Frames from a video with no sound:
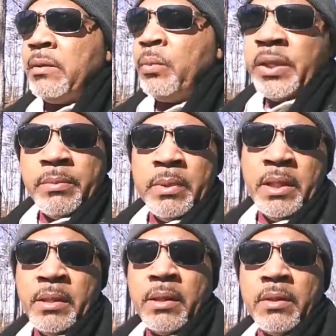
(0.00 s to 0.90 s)
with
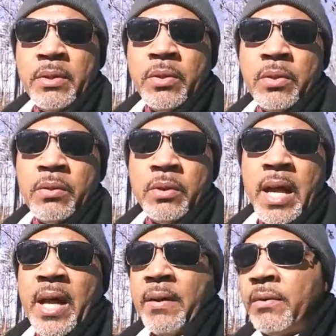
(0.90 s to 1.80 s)
me.
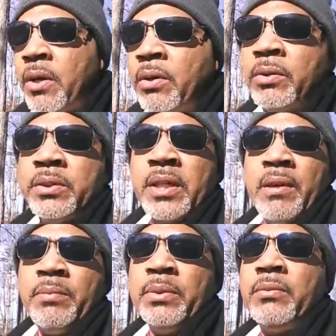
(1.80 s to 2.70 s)
I have goals that
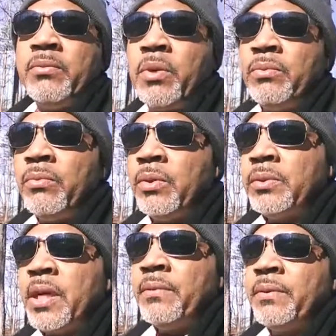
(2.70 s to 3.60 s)
I
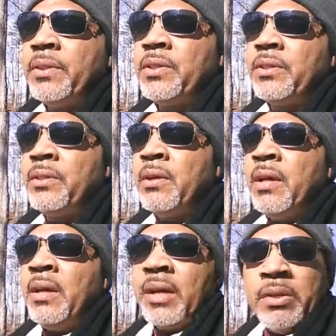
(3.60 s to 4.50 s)
wrote down for this year.
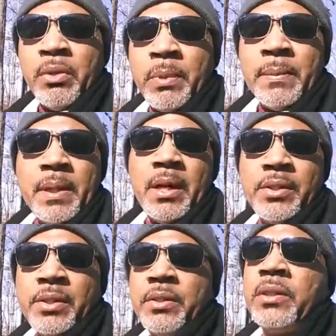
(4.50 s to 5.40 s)
Maybe I'll
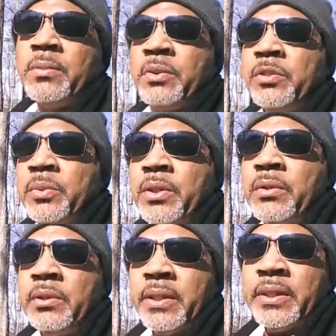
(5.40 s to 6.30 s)
share some of those with
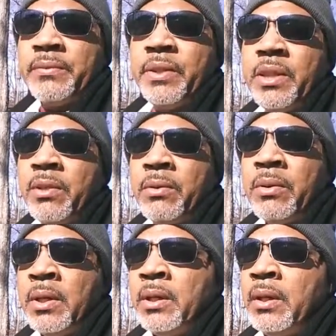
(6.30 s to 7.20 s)
you on the next video,
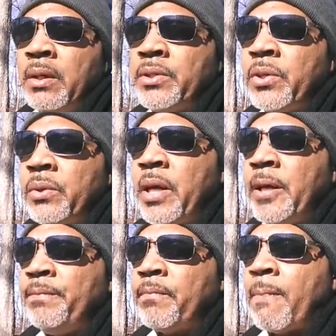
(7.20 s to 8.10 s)
so
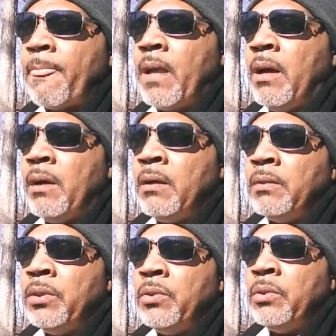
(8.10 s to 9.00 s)
that
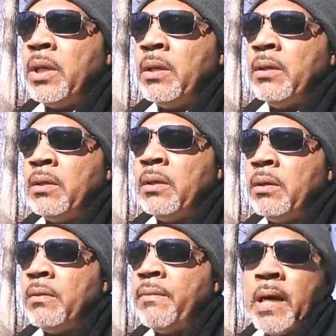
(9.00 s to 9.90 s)
you can
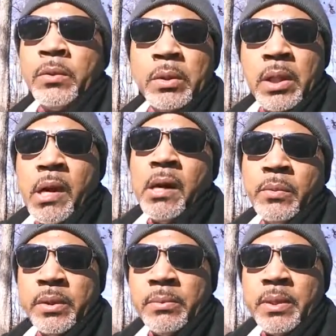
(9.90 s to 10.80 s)
follow
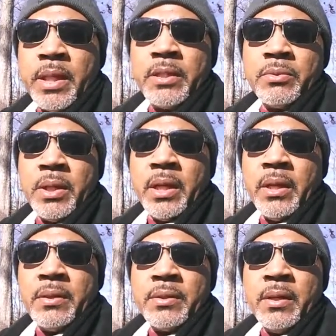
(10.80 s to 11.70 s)
along with me
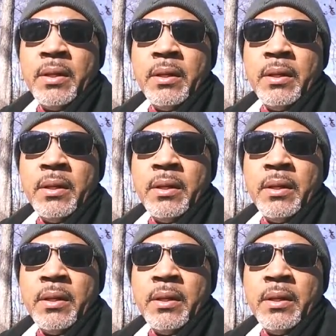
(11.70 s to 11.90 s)
as